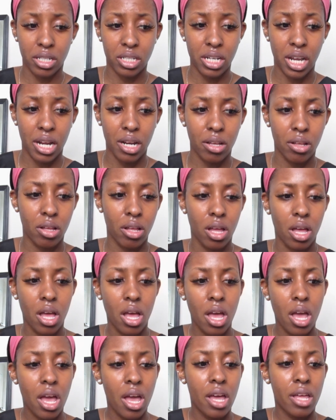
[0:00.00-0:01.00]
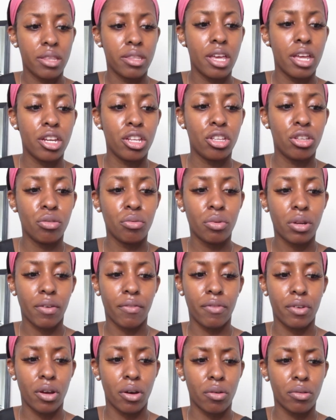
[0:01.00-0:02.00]
channel, then you would
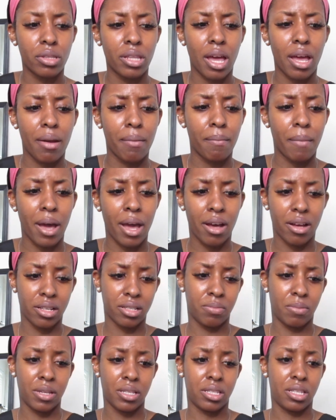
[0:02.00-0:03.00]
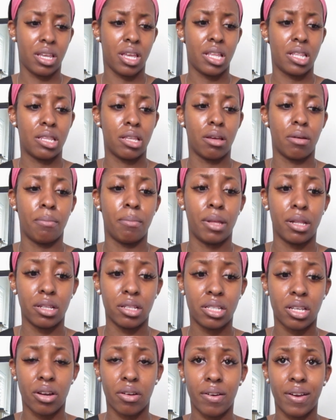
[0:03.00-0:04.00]
have known that my husband's in the
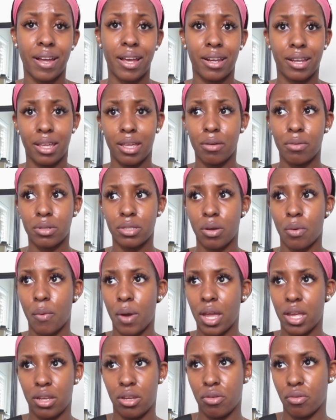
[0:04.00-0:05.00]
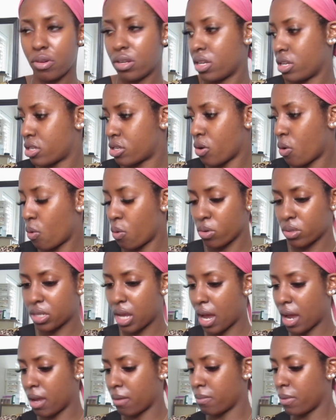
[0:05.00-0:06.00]
military and he was away during this whole
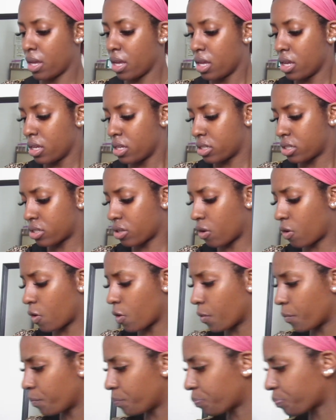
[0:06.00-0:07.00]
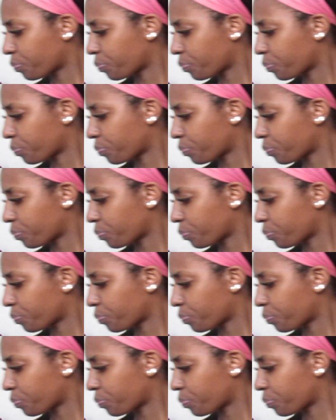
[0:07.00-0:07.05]
time. So